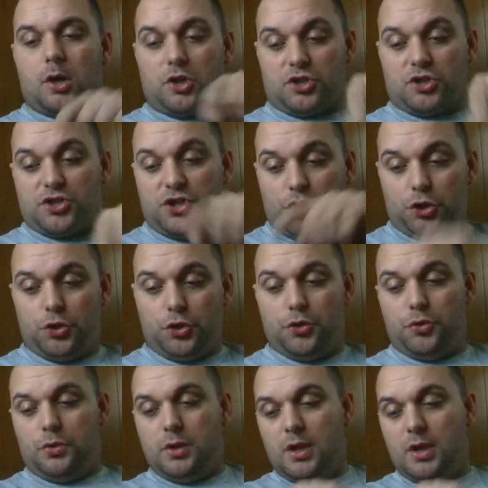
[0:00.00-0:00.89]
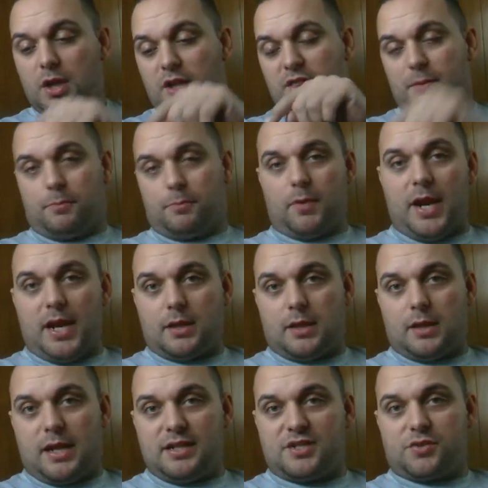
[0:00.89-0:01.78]
to the brake
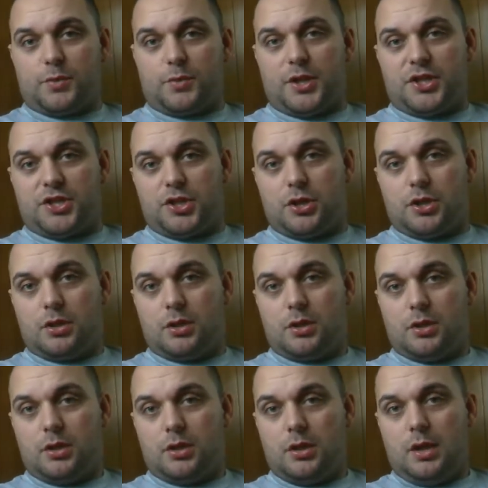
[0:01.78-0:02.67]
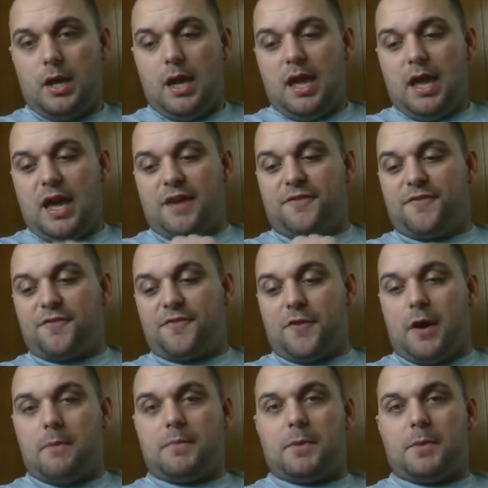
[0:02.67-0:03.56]
light switch, and
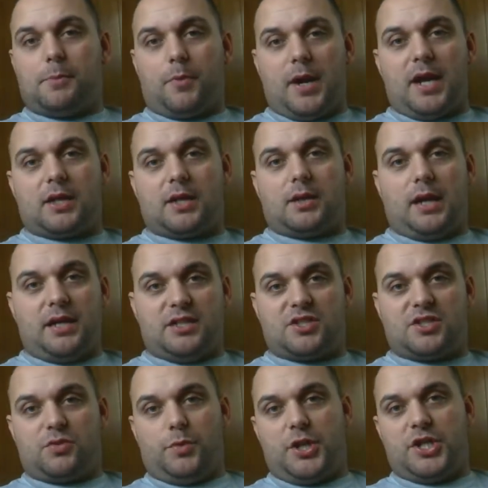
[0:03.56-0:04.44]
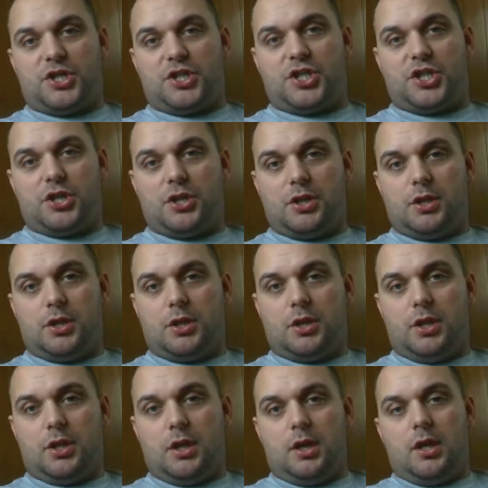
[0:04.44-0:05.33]
from the brake light switch
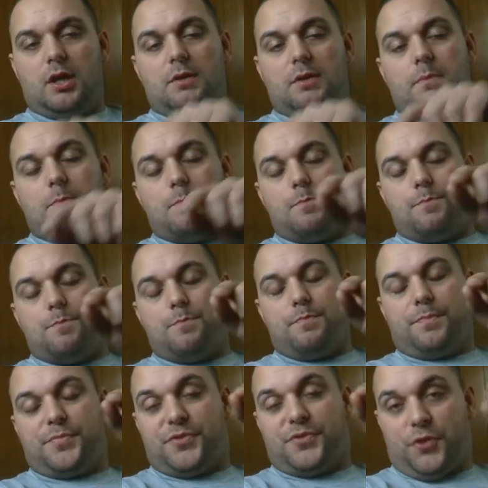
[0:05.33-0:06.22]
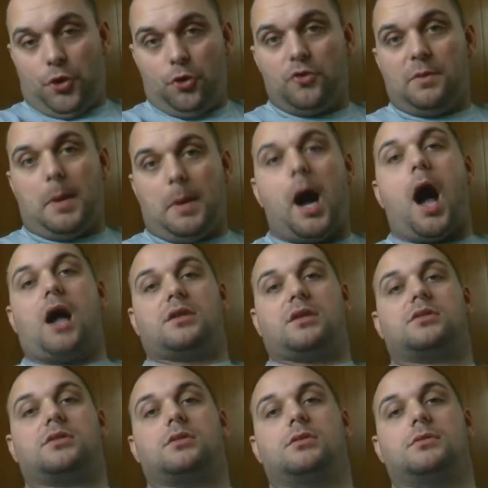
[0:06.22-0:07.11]
to the
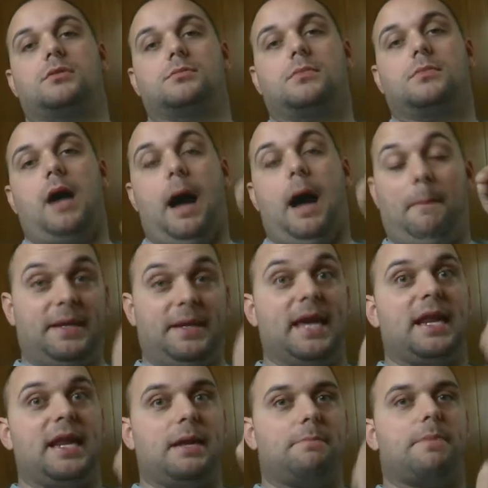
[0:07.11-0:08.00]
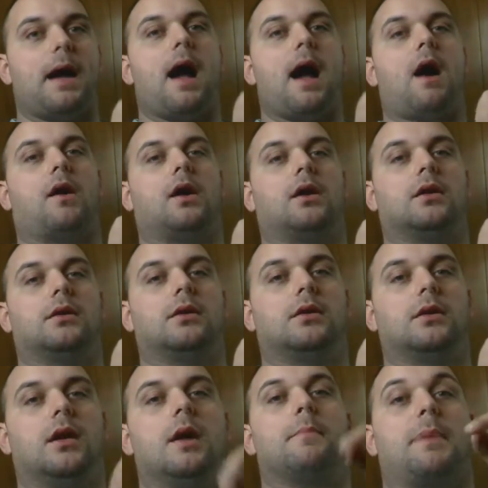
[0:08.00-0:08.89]
box. I'm getting power.
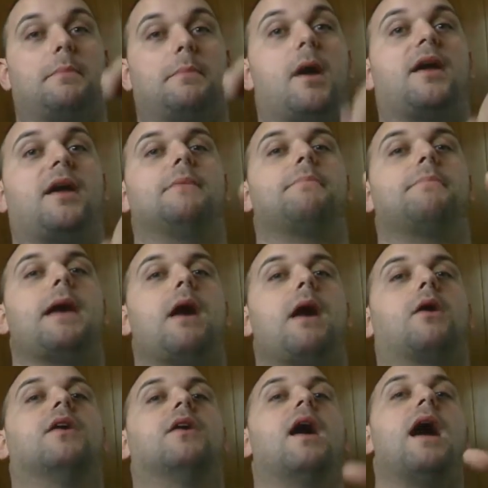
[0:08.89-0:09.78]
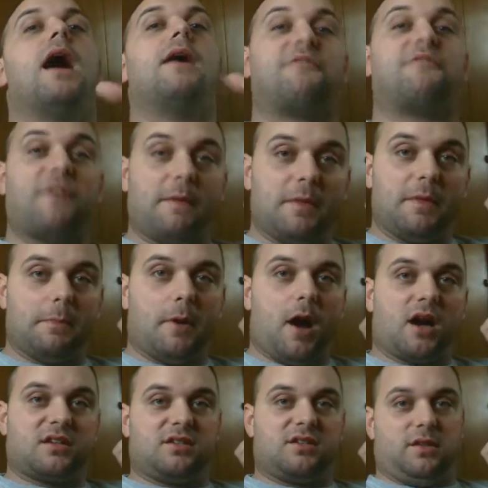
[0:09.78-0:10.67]
I'm not getting power from the
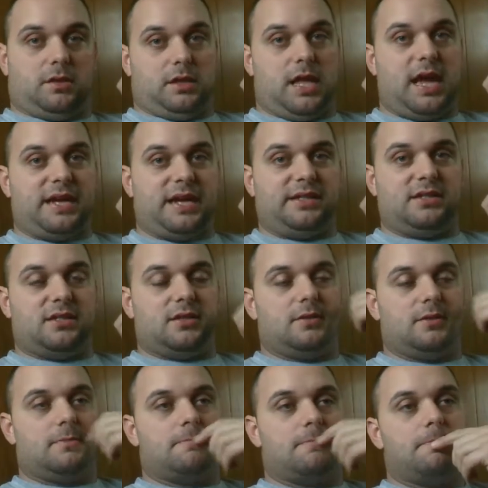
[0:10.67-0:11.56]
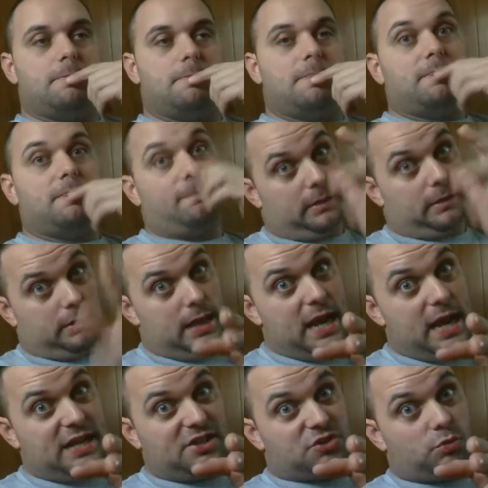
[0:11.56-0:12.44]
box to the lights. The
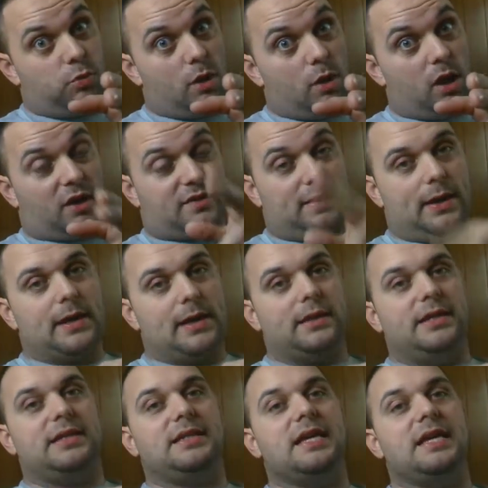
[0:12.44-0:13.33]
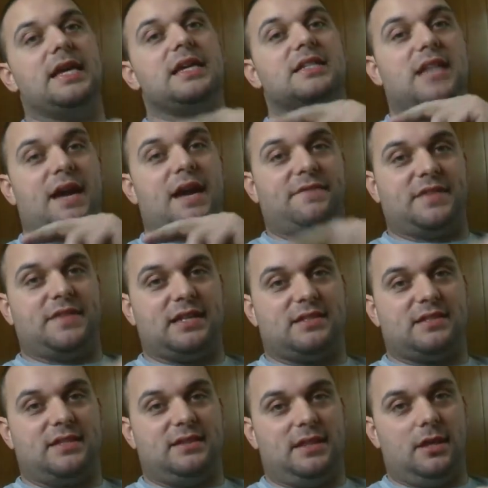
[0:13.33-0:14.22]
lights work. They're LEDs. I've
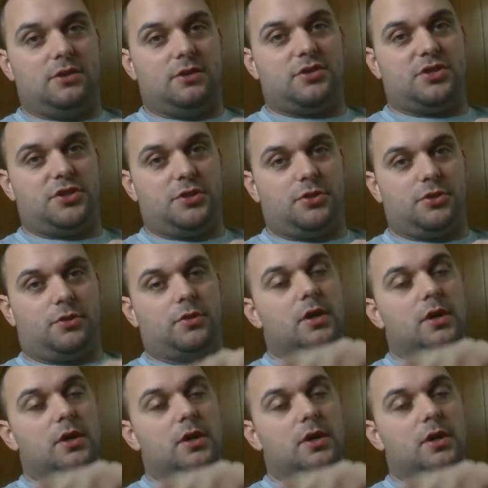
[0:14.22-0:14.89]
tested those too.